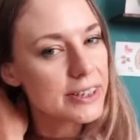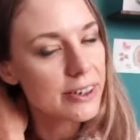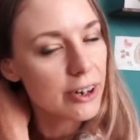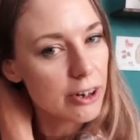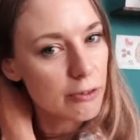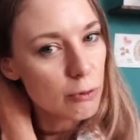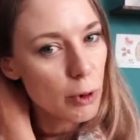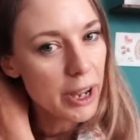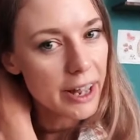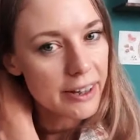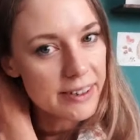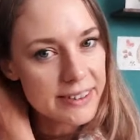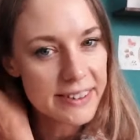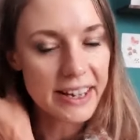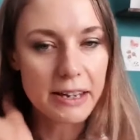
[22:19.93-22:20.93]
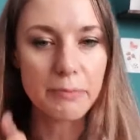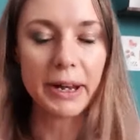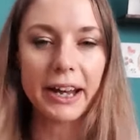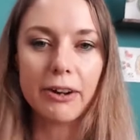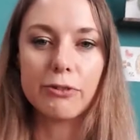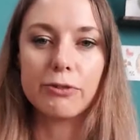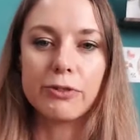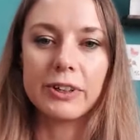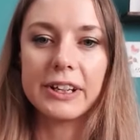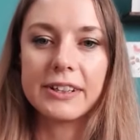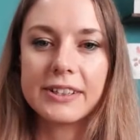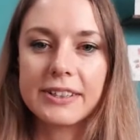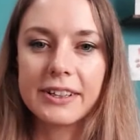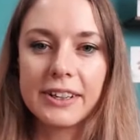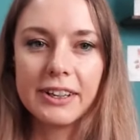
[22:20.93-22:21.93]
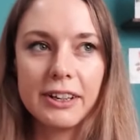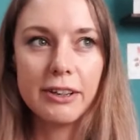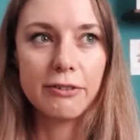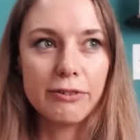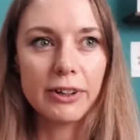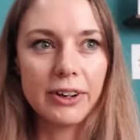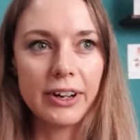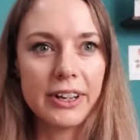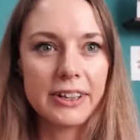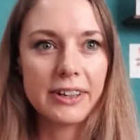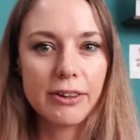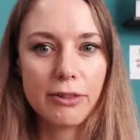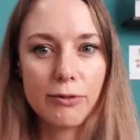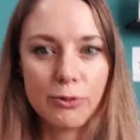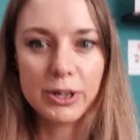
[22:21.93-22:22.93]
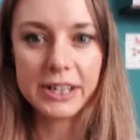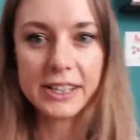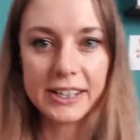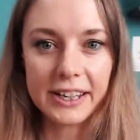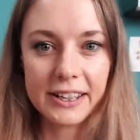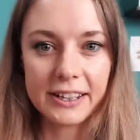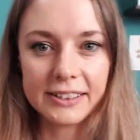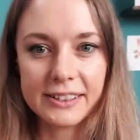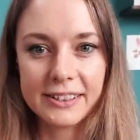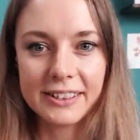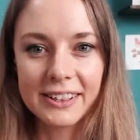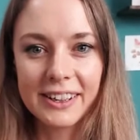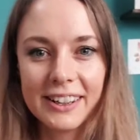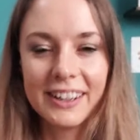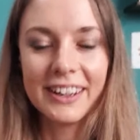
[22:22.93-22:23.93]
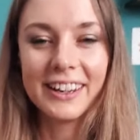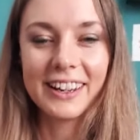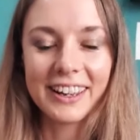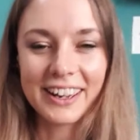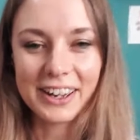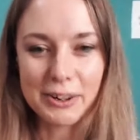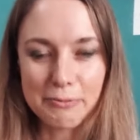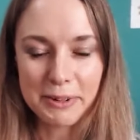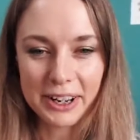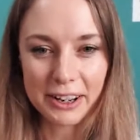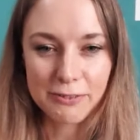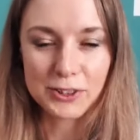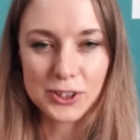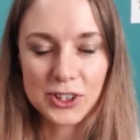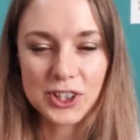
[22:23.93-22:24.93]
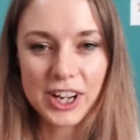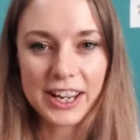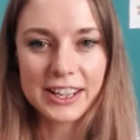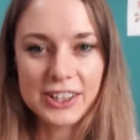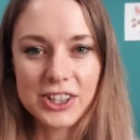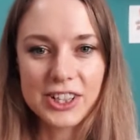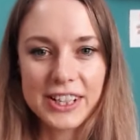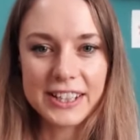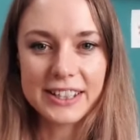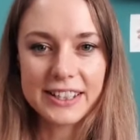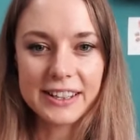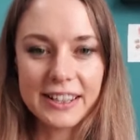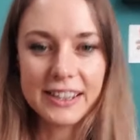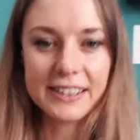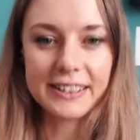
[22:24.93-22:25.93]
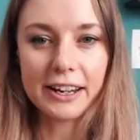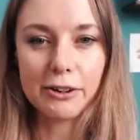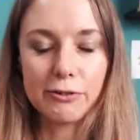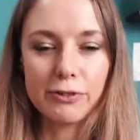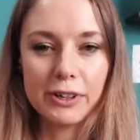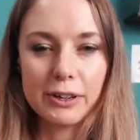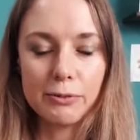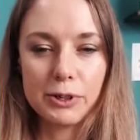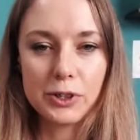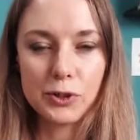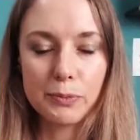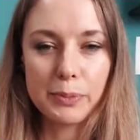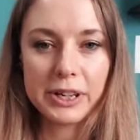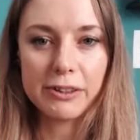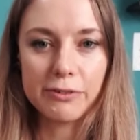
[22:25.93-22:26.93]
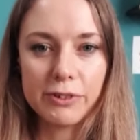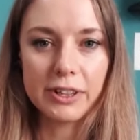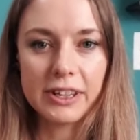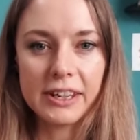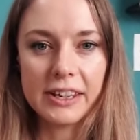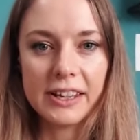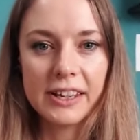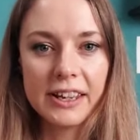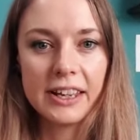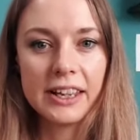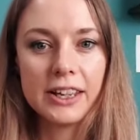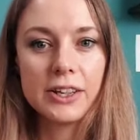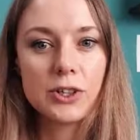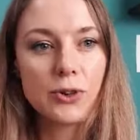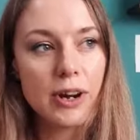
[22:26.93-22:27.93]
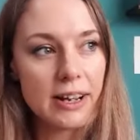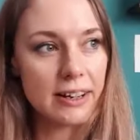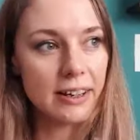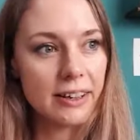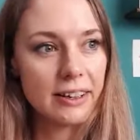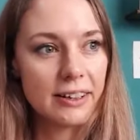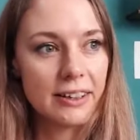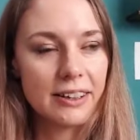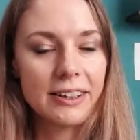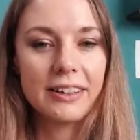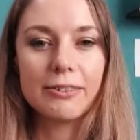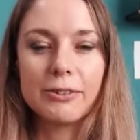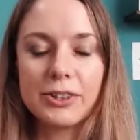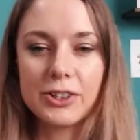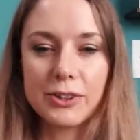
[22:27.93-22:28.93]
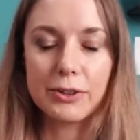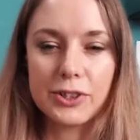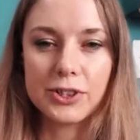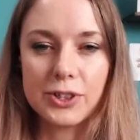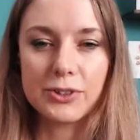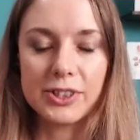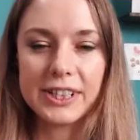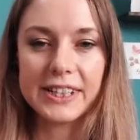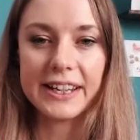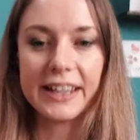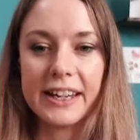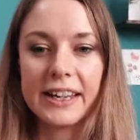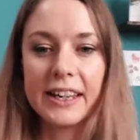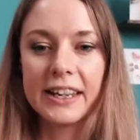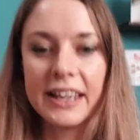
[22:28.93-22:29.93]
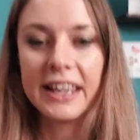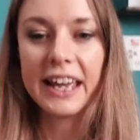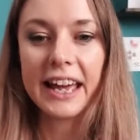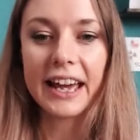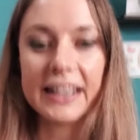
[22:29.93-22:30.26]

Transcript: I had to kind of wear the same outfit for like 3 days. And I've just changed into this outfit, which will be for the trailer, which I'll shoot today.